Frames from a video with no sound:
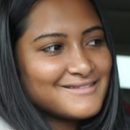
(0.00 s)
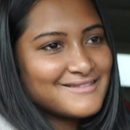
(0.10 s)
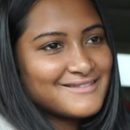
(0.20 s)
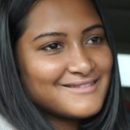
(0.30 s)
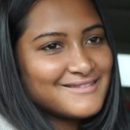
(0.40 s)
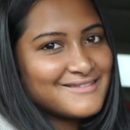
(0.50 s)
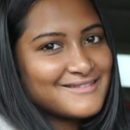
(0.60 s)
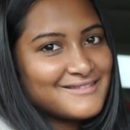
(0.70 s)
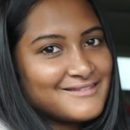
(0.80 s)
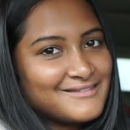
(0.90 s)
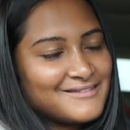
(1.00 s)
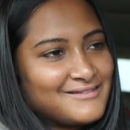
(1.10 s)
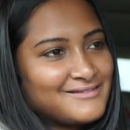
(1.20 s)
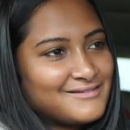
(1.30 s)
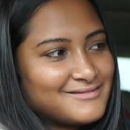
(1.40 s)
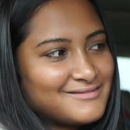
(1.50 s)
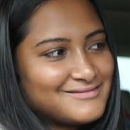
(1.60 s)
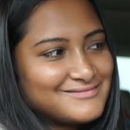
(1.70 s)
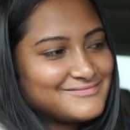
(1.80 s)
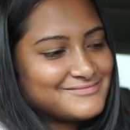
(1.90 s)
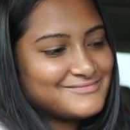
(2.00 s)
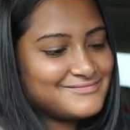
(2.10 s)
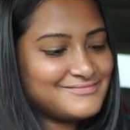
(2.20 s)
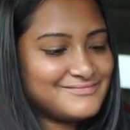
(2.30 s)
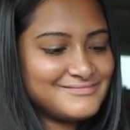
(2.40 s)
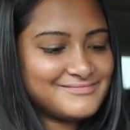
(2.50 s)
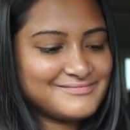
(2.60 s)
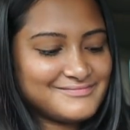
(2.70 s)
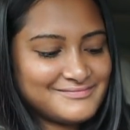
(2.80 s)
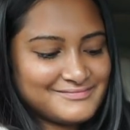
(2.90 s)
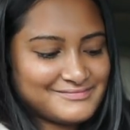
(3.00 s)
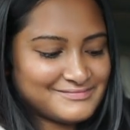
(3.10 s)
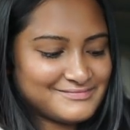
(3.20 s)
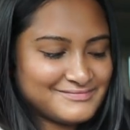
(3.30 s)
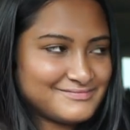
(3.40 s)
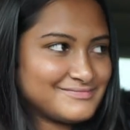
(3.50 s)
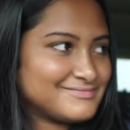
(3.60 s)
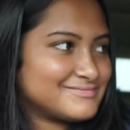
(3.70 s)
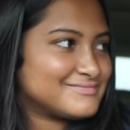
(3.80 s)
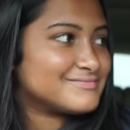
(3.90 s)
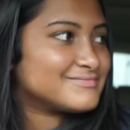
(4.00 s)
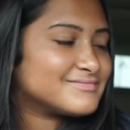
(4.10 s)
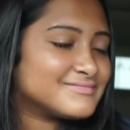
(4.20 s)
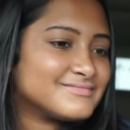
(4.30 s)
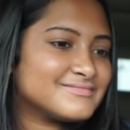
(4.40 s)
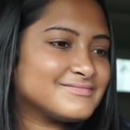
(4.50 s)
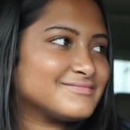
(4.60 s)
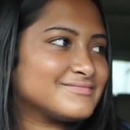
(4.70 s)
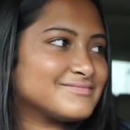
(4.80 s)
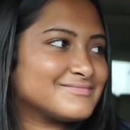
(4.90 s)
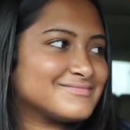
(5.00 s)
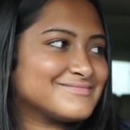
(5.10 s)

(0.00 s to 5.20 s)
(not speaking)